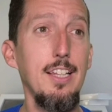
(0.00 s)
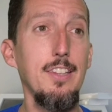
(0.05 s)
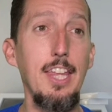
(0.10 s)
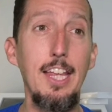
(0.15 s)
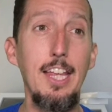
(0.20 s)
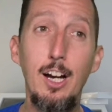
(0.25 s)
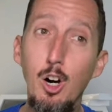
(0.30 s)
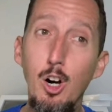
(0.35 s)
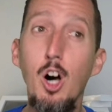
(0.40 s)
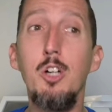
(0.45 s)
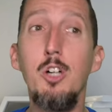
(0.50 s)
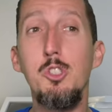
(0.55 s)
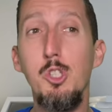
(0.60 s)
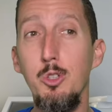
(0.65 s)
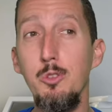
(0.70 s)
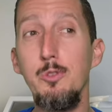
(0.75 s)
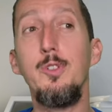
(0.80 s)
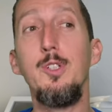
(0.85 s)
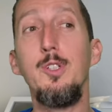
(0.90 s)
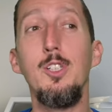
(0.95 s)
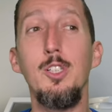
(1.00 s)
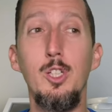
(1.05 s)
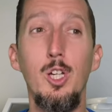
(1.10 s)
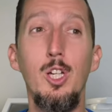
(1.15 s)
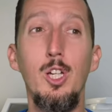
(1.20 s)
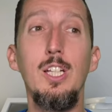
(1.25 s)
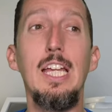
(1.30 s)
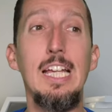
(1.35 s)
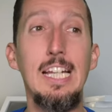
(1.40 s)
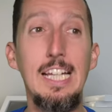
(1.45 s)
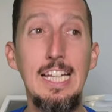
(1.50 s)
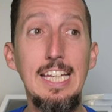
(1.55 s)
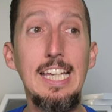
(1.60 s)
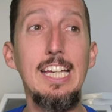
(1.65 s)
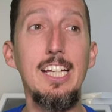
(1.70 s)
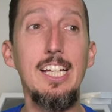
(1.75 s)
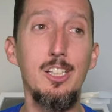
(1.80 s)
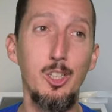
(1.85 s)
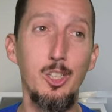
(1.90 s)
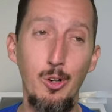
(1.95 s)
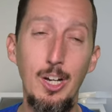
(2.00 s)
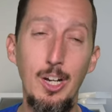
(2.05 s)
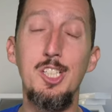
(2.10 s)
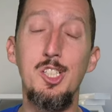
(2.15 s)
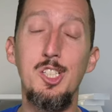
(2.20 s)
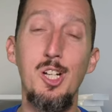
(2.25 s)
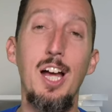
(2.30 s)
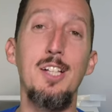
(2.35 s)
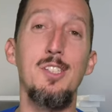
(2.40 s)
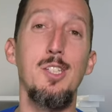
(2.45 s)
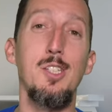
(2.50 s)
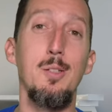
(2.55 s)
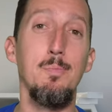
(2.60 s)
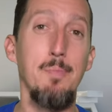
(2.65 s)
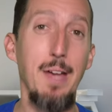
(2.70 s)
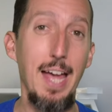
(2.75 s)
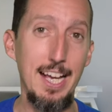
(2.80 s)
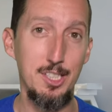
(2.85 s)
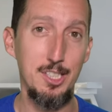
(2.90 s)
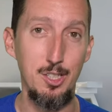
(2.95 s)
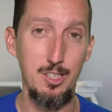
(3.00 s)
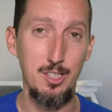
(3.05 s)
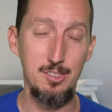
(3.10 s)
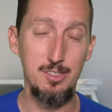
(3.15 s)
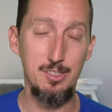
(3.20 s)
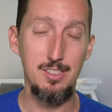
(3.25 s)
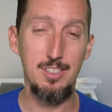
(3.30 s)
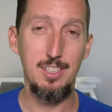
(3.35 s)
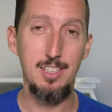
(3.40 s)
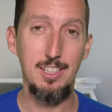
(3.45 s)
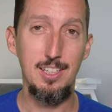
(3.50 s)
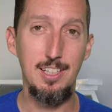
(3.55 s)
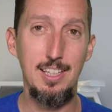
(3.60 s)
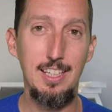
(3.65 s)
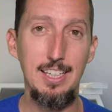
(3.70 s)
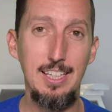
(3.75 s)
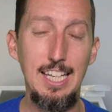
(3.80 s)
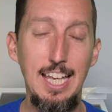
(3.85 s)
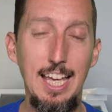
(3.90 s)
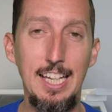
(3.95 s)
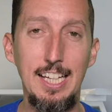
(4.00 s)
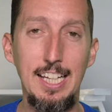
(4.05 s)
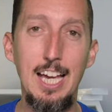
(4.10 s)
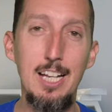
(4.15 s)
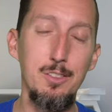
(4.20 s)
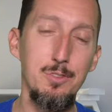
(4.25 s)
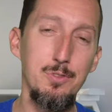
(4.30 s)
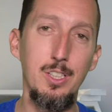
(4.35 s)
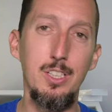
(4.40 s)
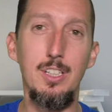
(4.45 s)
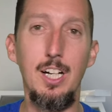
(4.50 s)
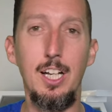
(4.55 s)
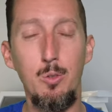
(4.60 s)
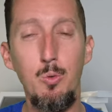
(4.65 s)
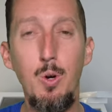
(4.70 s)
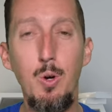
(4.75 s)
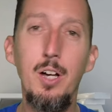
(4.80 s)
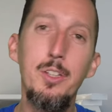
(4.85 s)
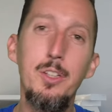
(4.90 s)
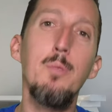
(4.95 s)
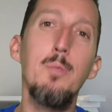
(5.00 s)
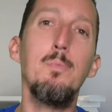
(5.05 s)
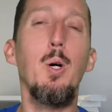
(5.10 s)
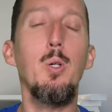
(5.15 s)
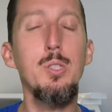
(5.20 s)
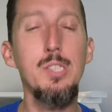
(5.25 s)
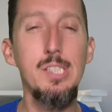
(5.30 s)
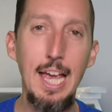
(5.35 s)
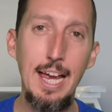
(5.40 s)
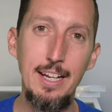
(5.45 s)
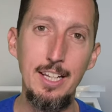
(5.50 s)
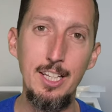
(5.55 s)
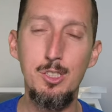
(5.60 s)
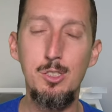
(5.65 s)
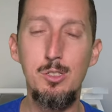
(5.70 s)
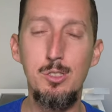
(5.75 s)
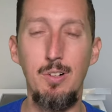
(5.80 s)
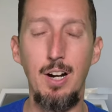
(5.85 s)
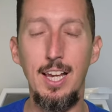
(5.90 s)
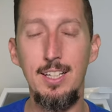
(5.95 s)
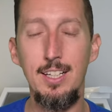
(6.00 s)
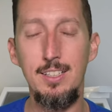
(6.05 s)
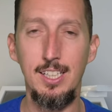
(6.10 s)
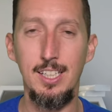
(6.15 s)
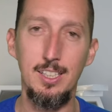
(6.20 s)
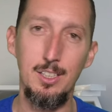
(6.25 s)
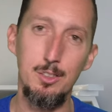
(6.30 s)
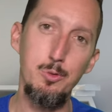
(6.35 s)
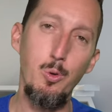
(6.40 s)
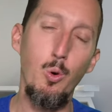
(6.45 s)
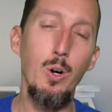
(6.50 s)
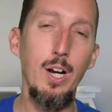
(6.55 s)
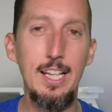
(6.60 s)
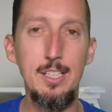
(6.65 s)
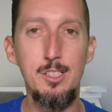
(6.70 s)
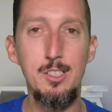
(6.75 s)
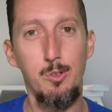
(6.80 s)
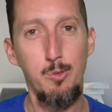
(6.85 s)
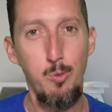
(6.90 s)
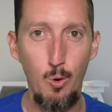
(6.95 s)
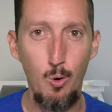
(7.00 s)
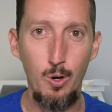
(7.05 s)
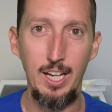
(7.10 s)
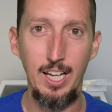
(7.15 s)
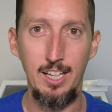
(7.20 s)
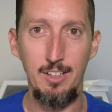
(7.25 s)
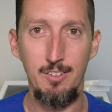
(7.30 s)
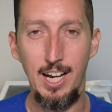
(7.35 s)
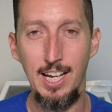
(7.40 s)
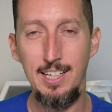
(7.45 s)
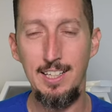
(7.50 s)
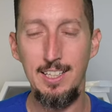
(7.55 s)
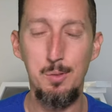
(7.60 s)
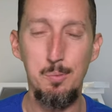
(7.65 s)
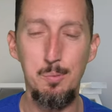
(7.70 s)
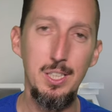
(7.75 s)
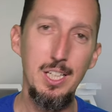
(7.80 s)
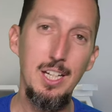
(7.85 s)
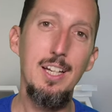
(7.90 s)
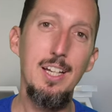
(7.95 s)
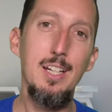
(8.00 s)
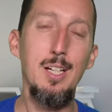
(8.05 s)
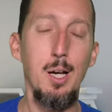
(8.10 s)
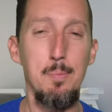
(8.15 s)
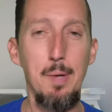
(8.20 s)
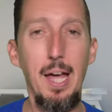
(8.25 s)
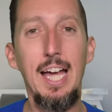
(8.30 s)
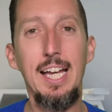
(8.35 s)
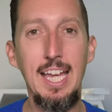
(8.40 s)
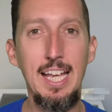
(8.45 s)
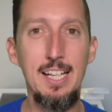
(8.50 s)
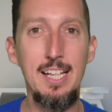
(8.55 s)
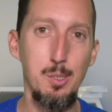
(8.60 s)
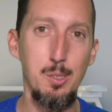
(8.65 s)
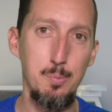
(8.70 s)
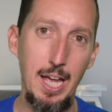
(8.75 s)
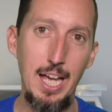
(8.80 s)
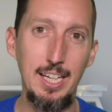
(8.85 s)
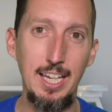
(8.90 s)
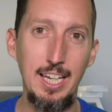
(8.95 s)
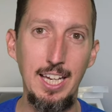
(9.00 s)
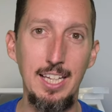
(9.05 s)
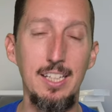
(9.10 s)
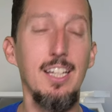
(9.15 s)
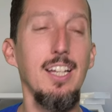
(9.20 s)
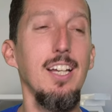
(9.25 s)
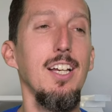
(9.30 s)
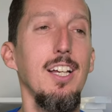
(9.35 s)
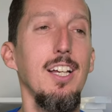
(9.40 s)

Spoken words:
then I'll also feel good and hit great shots in matches. And they kind of feel like, well, they're both tennis, right? Like a forehand's a forehand, right? And a backhand's a backhand.